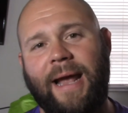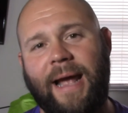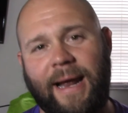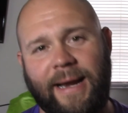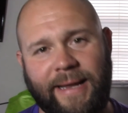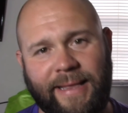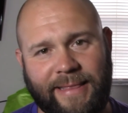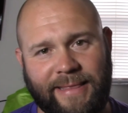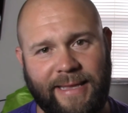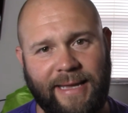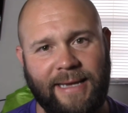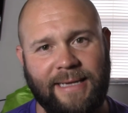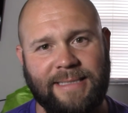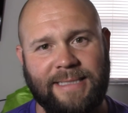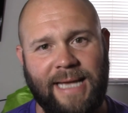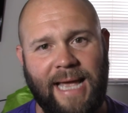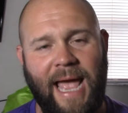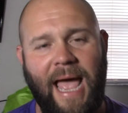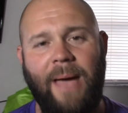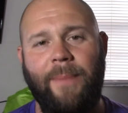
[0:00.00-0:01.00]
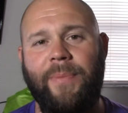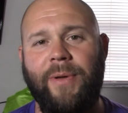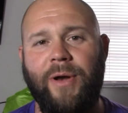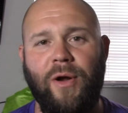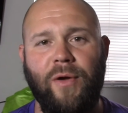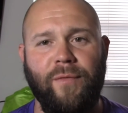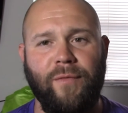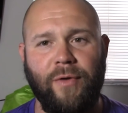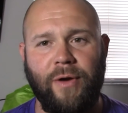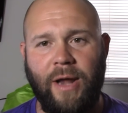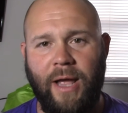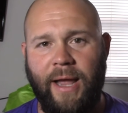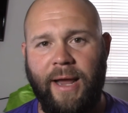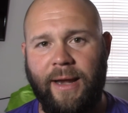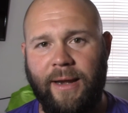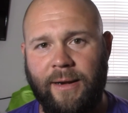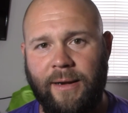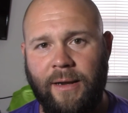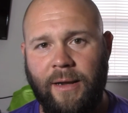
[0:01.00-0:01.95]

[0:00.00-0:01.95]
kind of thing to happen overnight.